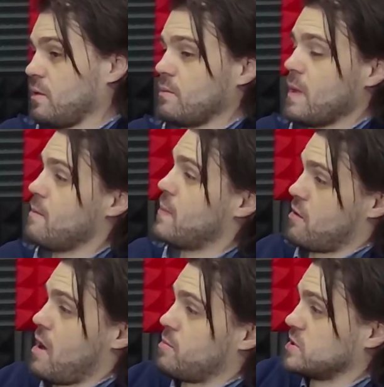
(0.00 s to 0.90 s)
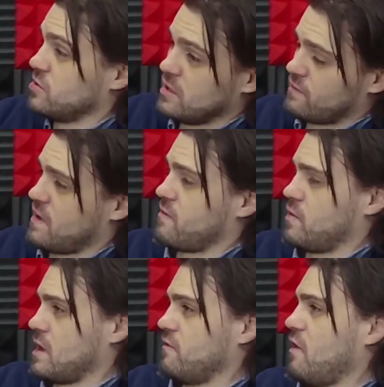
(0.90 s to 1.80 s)
and better opportunities for
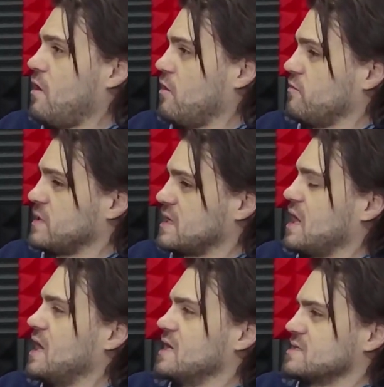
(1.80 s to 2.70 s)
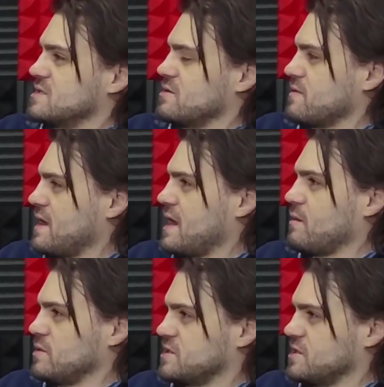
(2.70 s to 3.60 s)
everyone involved, because you're then
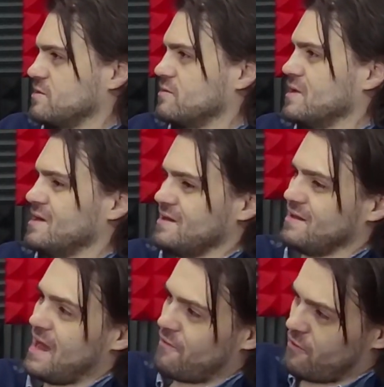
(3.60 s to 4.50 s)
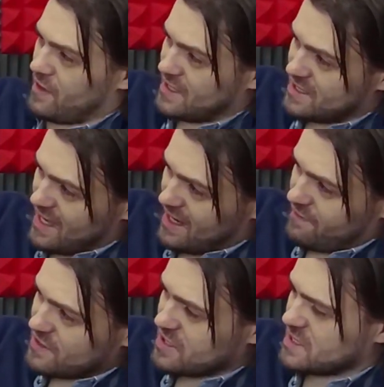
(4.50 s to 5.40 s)
able to leverage that
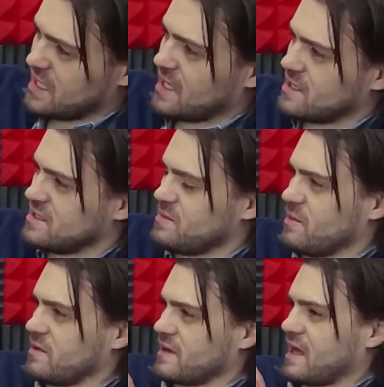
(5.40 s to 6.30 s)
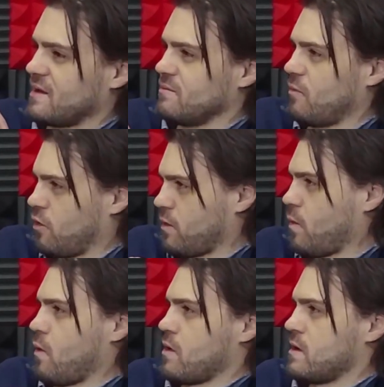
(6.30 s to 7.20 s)
efficiency to be able to get more
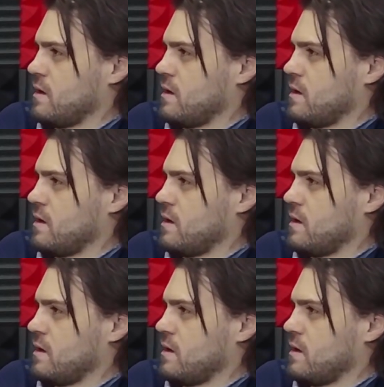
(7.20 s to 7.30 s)
reward.